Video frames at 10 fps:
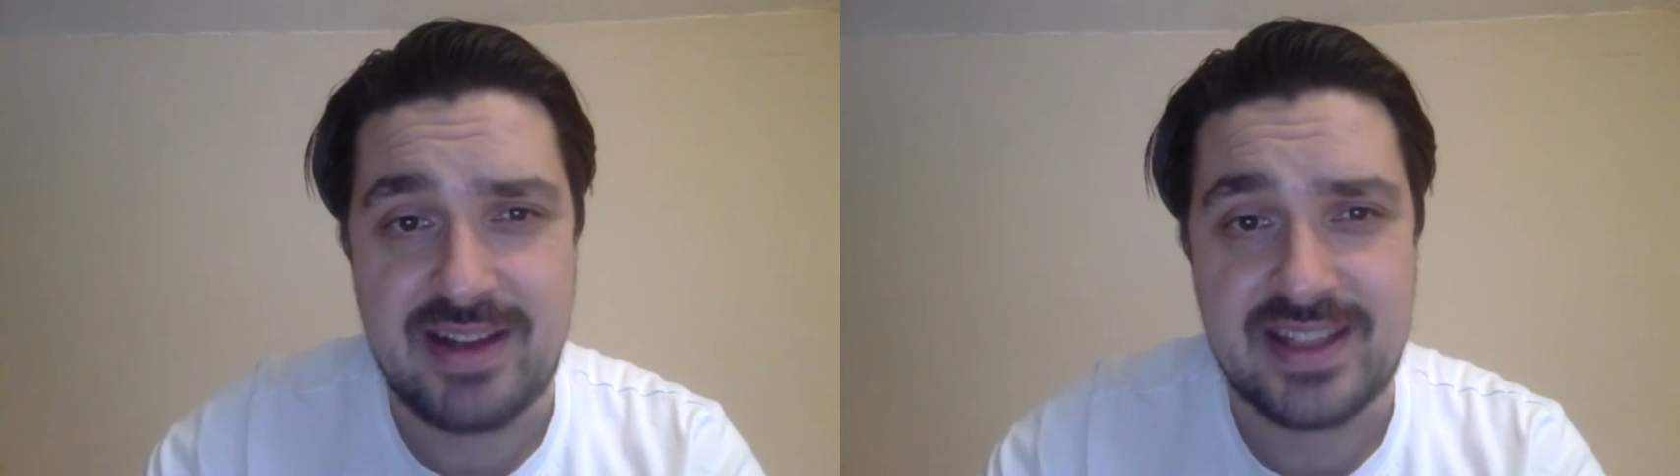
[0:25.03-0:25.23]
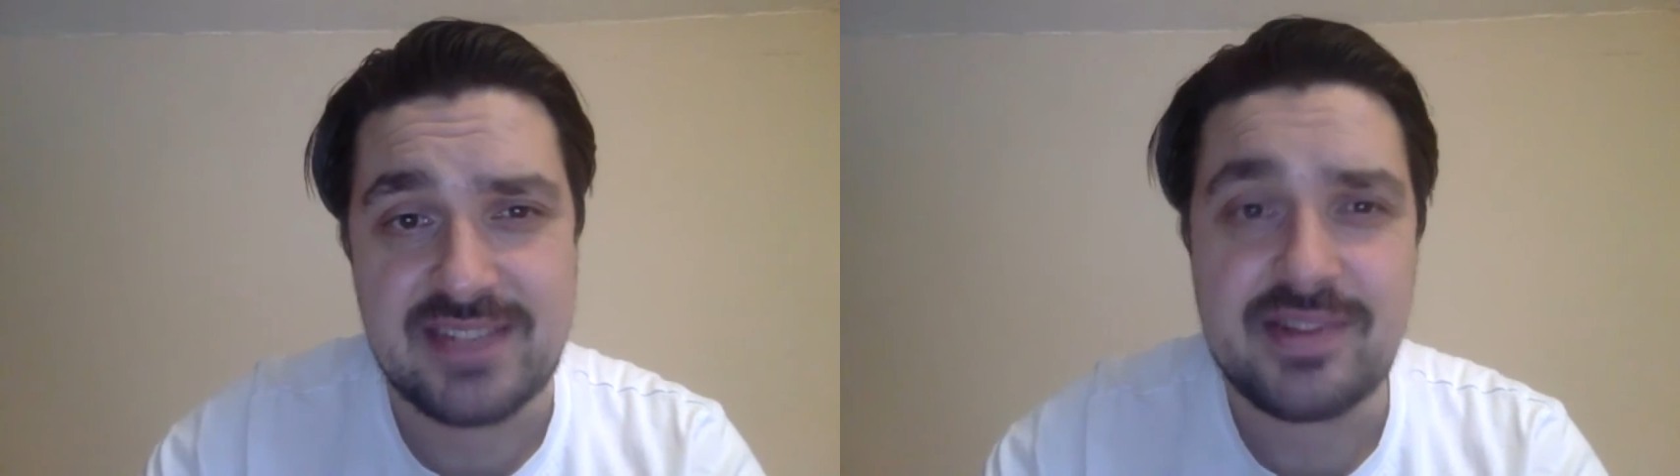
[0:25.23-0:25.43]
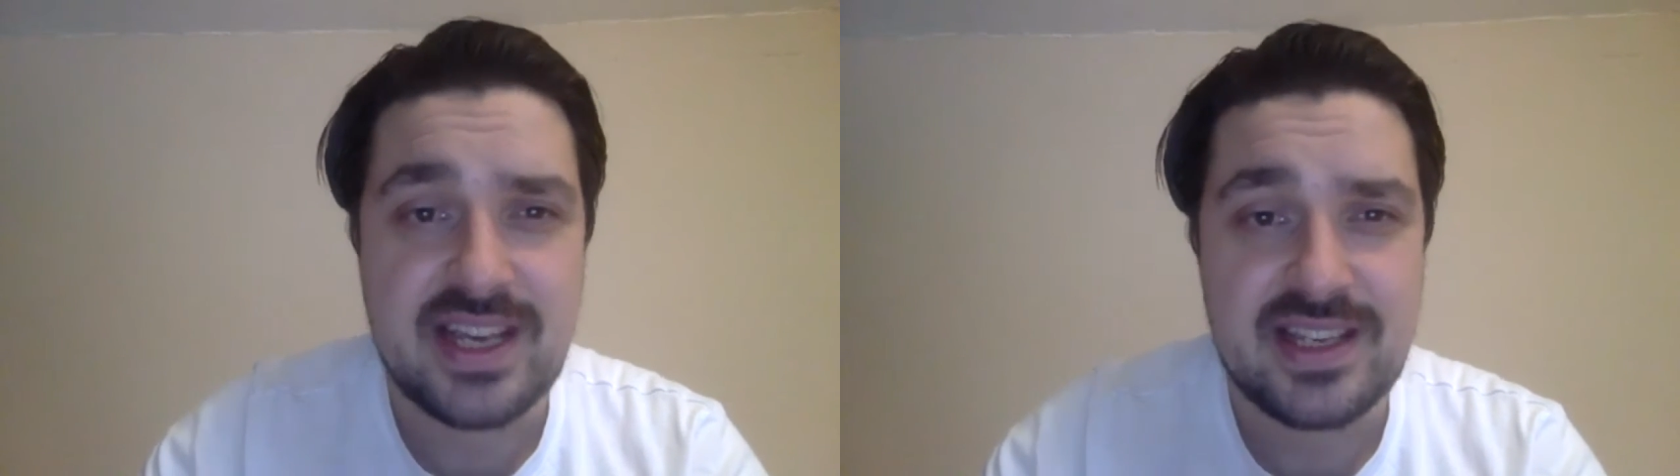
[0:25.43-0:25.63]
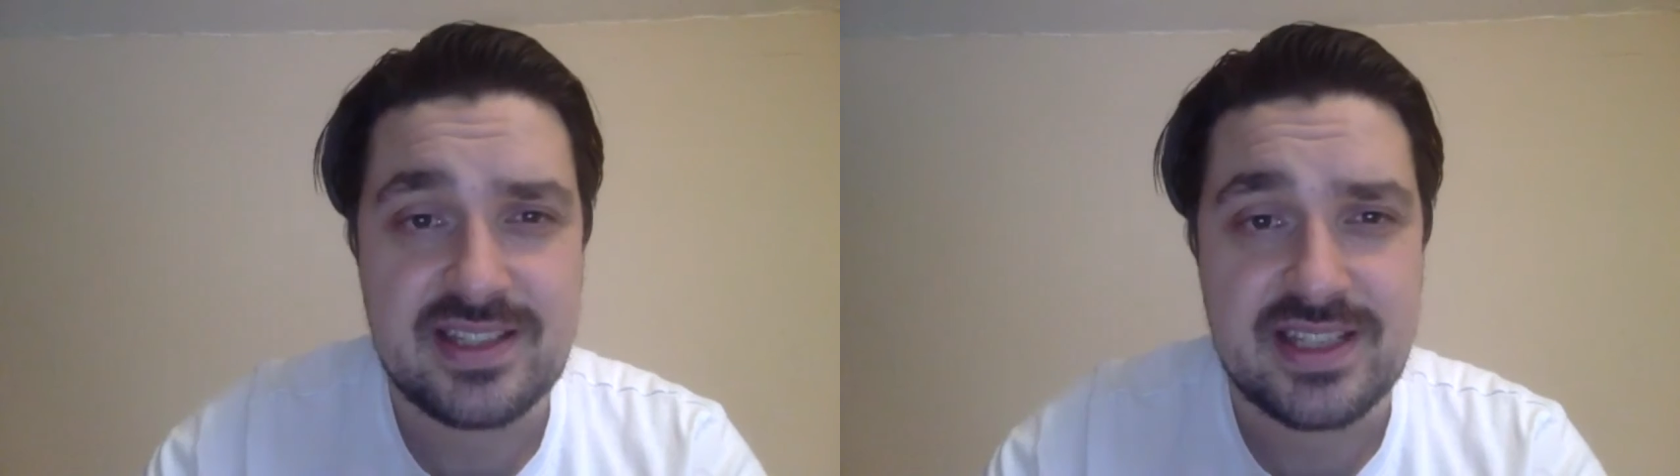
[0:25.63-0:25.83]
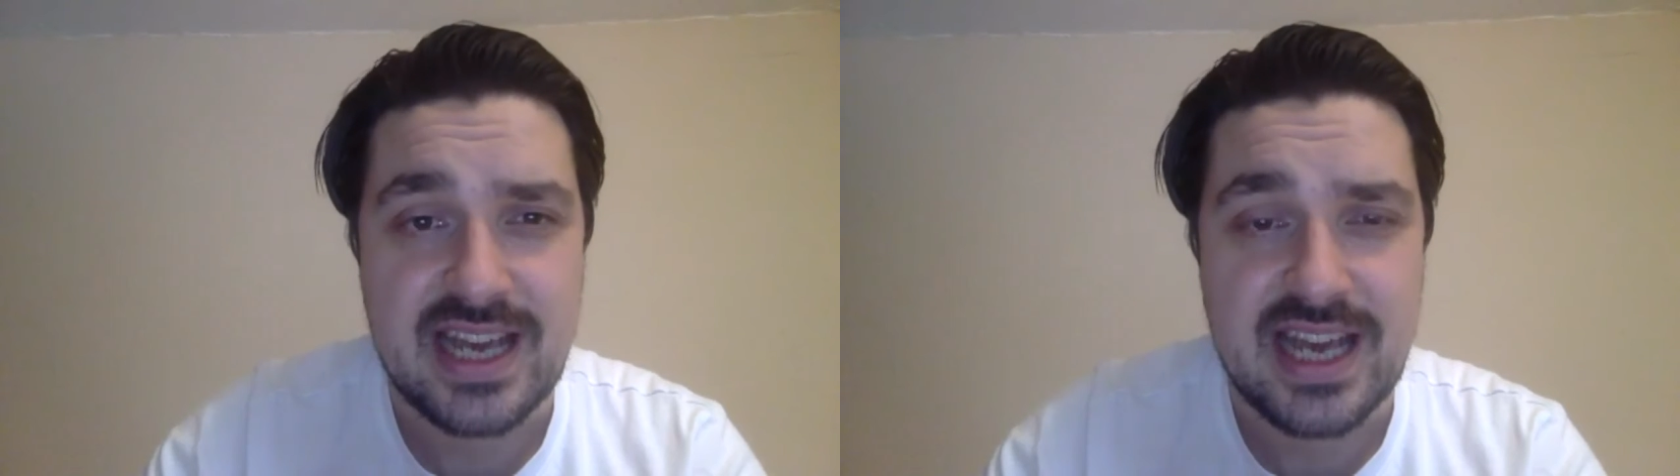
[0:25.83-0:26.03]

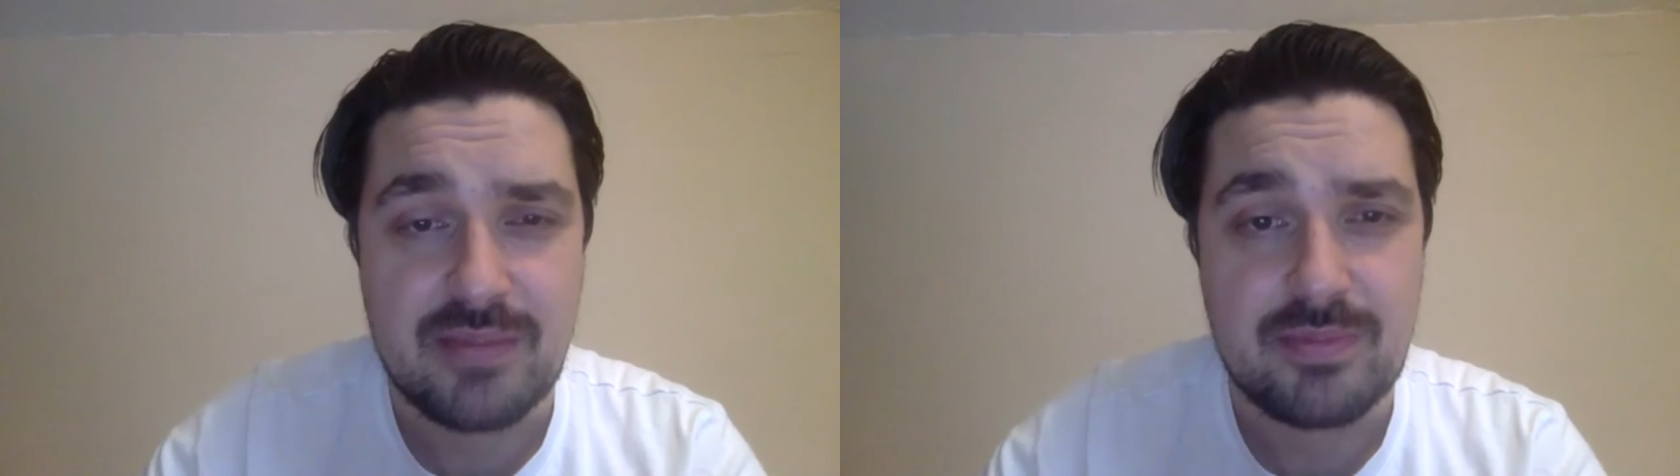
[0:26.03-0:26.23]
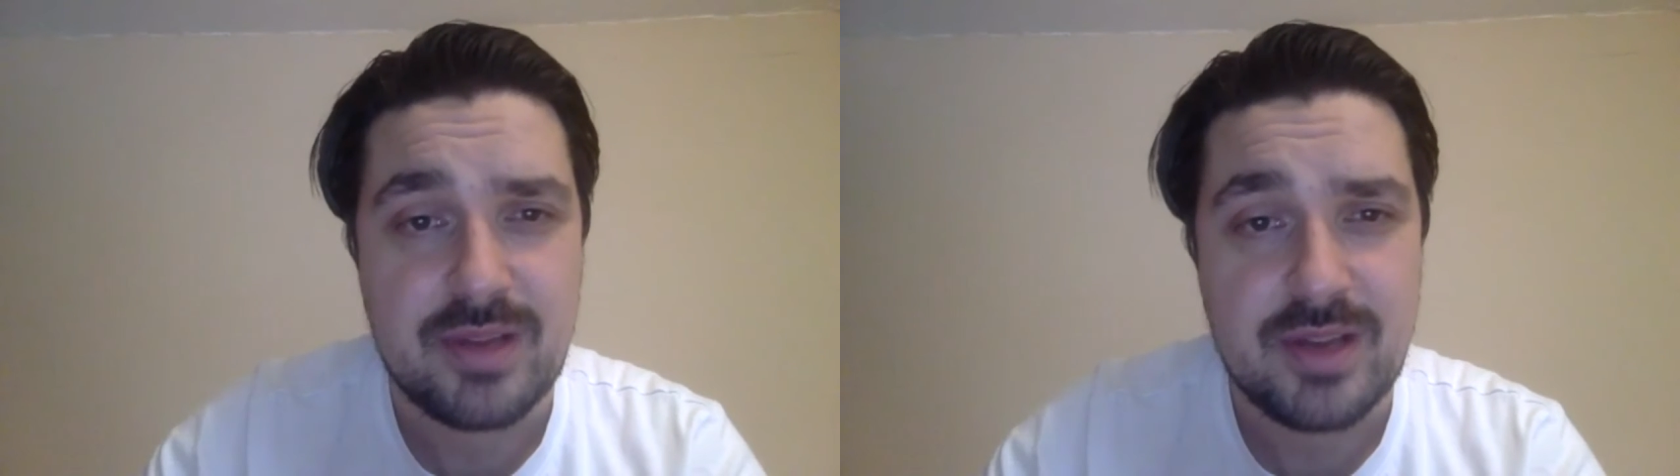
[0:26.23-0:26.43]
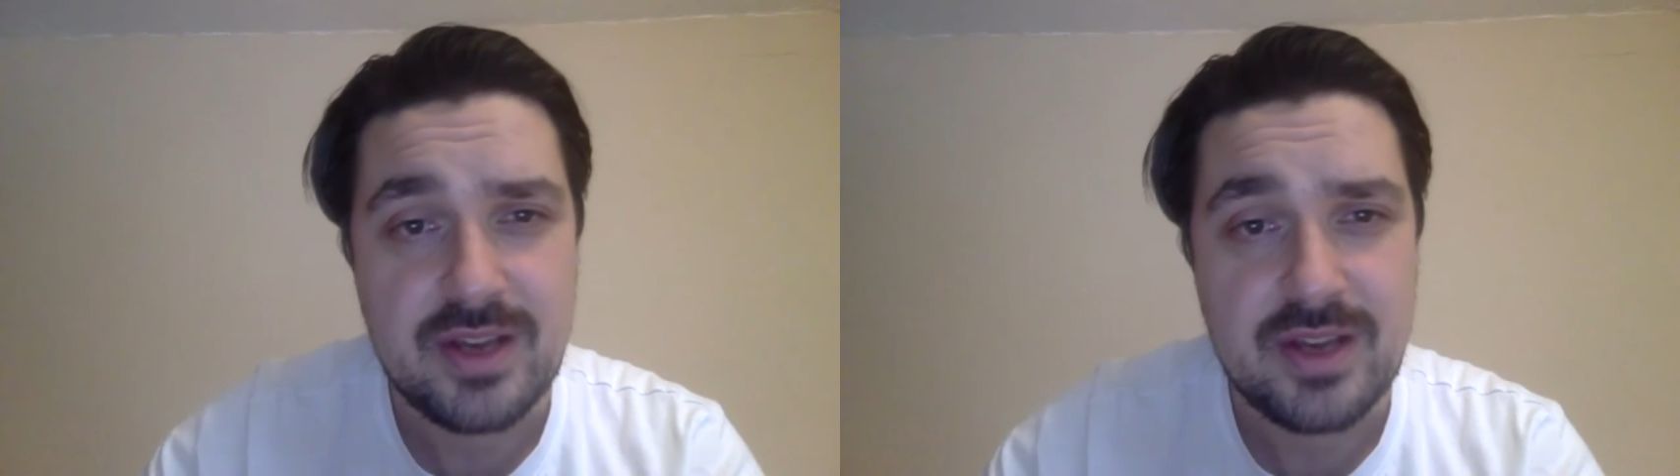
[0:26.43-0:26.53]
activities that help